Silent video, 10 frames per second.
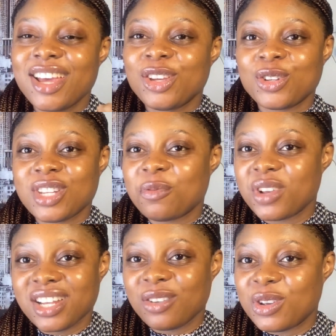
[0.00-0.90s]
you're
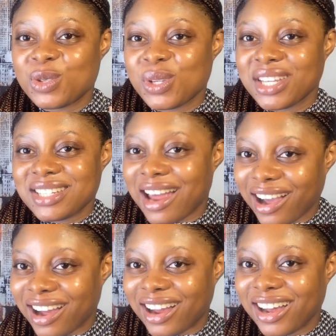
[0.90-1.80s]
definitely going to get
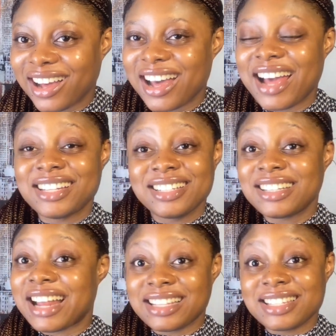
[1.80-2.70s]
darker, and
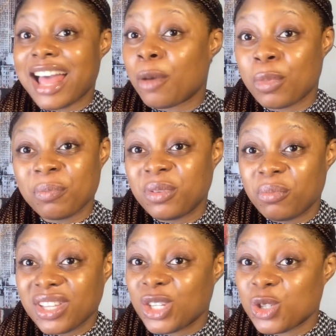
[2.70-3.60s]
that is
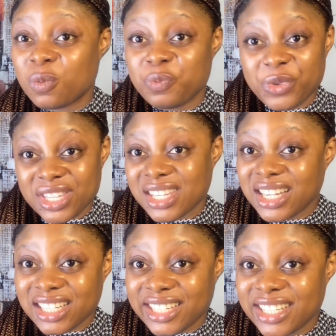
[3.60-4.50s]
hyperpigmentation.
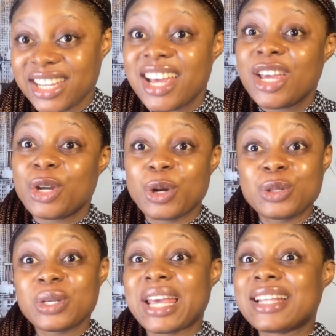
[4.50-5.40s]
Basically, you're going
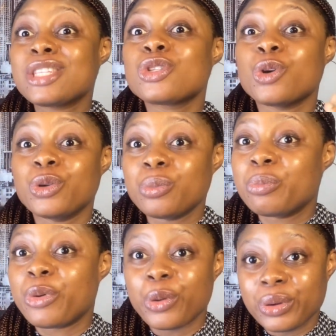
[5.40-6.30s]
to get
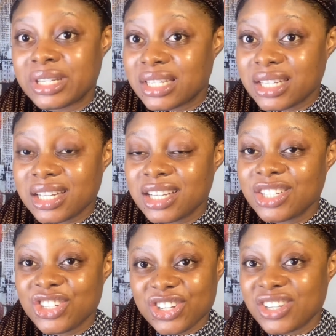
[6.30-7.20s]
sunburned.
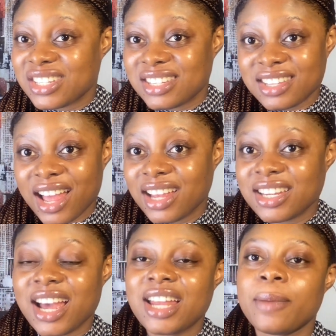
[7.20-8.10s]
Do you understand?
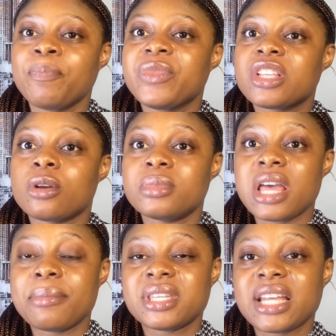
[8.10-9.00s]
And
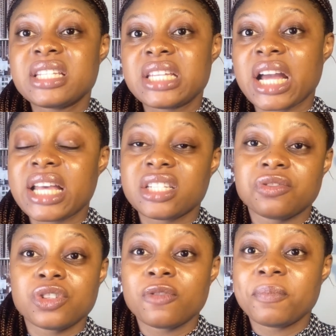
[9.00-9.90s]
sometimes getting darker is a
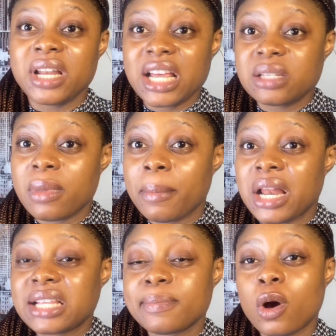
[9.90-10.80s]
result of melasma.
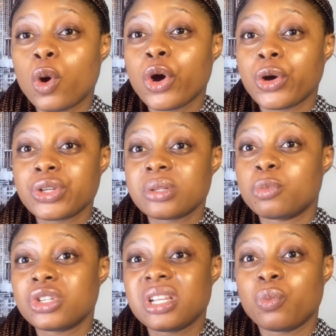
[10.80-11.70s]
Melasma occurs
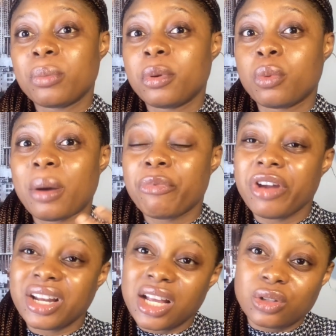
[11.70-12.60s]
mostly when people are
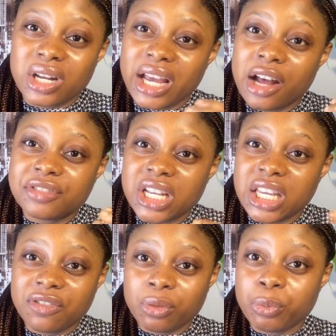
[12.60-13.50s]
pregnant or like after
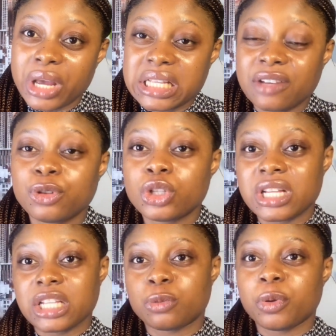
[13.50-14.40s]
giving birth. I've noticed
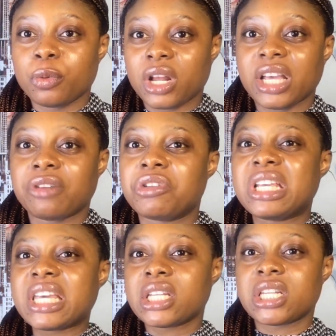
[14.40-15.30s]
that some people like really
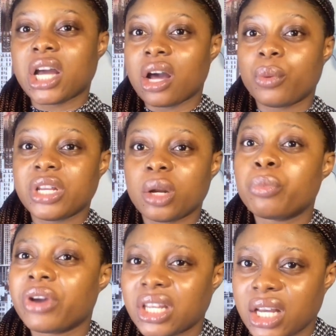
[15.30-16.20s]
get darker when they're
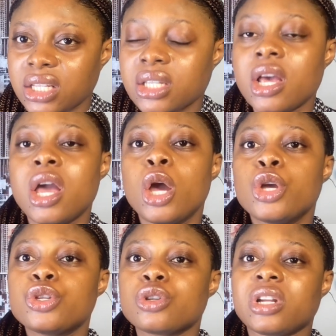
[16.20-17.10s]
pregnant.
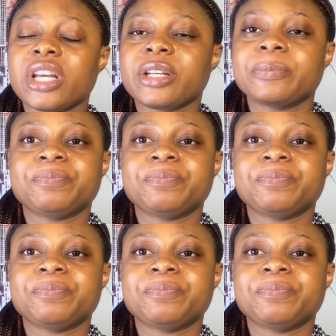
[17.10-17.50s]
So like